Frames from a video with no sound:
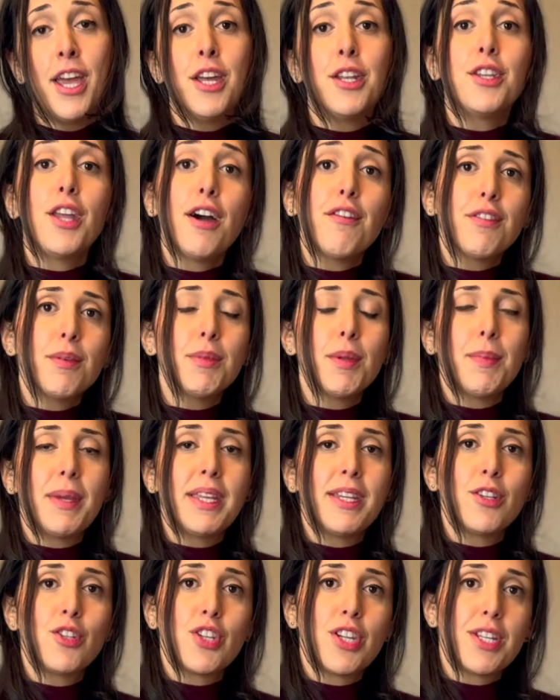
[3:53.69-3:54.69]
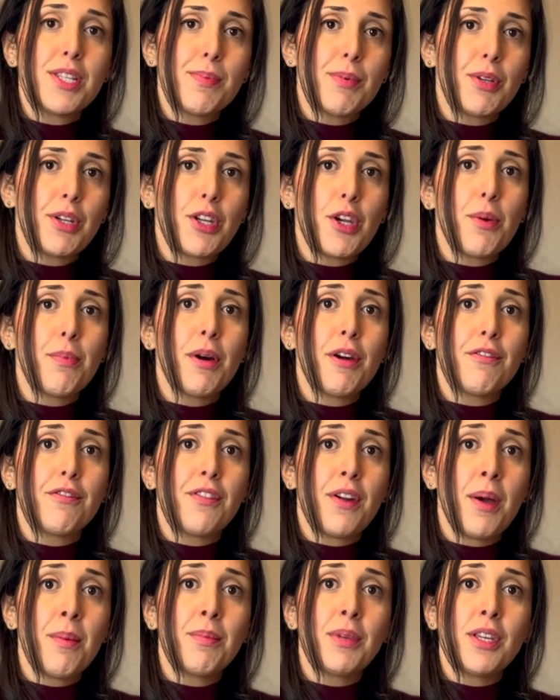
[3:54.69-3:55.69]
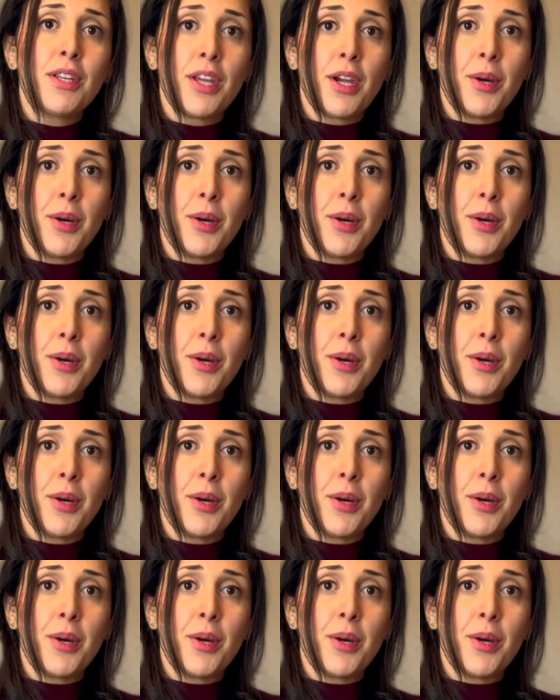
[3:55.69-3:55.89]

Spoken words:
Not from the bean and cheese burrito, but from,